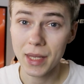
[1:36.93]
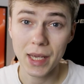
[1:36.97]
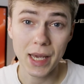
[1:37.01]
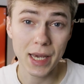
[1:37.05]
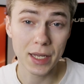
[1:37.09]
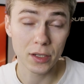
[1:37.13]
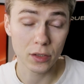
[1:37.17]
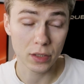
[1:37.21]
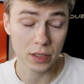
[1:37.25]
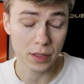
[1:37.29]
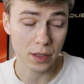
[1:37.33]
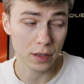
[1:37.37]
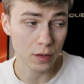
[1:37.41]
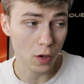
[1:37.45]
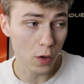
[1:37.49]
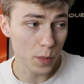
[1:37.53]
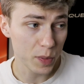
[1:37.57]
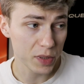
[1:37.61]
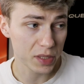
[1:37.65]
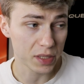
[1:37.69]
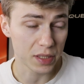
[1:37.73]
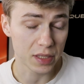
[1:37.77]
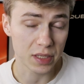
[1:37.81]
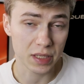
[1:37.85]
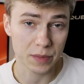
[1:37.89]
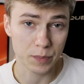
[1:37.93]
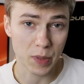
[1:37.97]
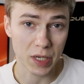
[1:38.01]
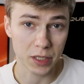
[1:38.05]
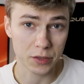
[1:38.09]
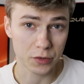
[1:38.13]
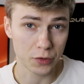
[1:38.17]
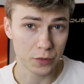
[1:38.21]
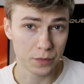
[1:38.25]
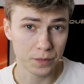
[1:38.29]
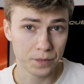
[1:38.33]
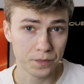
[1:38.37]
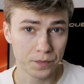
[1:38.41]
and on the opposite
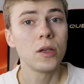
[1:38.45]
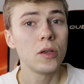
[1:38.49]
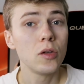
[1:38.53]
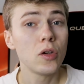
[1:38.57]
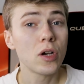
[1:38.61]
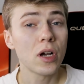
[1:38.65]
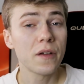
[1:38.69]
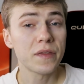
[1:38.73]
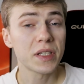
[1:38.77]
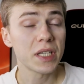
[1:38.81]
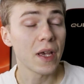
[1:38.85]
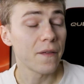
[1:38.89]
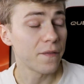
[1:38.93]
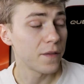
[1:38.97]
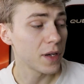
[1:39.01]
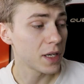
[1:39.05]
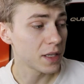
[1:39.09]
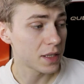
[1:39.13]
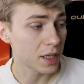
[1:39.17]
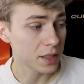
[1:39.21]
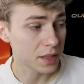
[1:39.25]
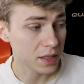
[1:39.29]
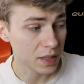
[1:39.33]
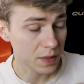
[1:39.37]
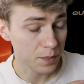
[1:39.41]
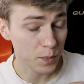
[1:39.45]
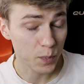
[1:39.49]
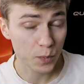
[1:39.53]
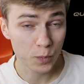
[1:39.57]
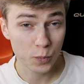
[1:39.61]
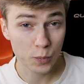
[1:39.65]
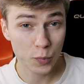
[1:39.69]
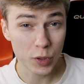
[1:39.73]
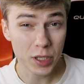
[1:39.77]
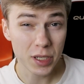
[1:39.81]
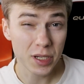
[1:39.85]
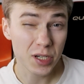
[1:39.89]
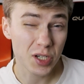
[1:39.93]
spectrum, you have something that's
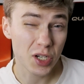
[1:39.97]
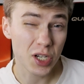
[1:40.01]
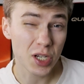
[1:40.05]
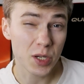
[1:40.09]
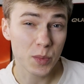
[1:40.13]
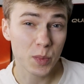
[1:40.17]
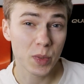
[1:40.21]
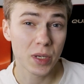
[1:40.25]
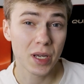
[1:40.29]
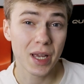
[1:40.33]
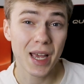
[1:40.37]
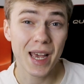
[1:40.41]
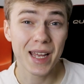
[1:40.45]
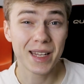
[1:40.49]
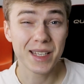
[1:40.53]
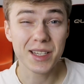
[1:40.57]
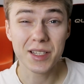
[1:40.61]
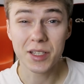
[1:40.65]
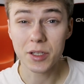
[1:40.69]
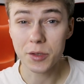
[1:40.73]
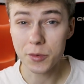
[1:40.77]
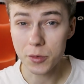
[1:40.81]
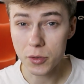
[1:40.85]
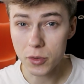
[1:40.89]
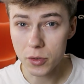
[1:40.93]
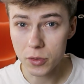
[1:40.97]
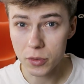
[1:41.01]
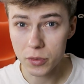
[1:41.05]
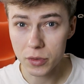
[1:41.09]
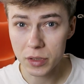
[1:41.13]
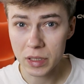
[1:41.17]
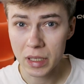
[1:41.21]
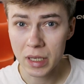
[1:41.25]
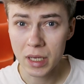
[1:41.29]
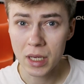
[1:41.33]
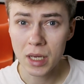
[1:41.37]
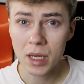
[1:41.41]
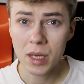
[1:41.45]
pretty cheap and easy to use,